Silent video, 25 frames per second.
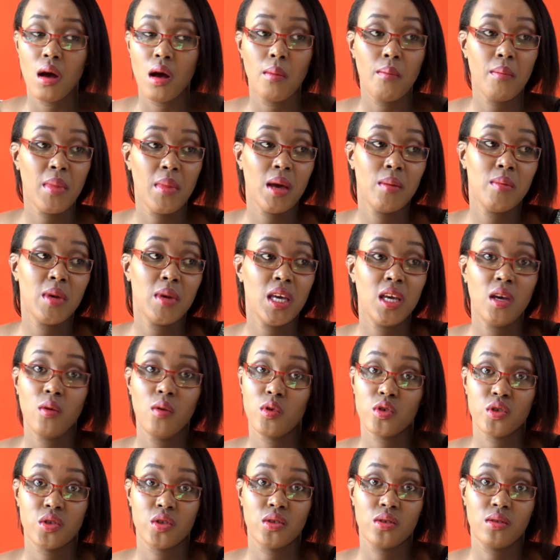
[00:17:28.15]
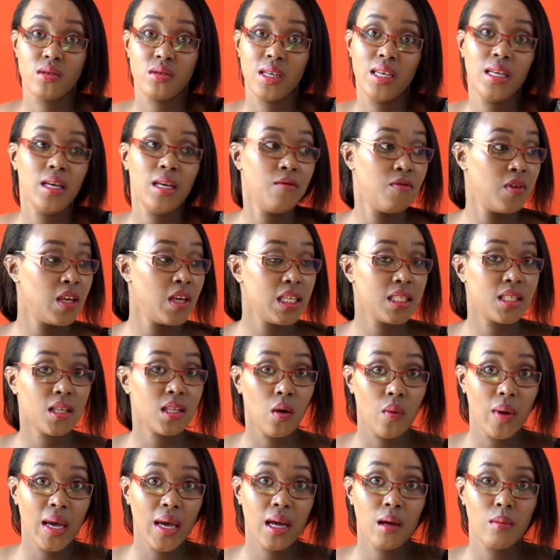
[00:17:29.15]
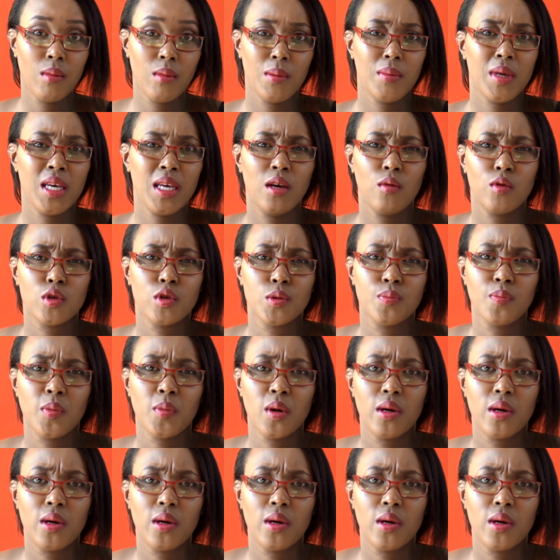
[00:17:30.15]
maybe he was, if he's awake, maybe he was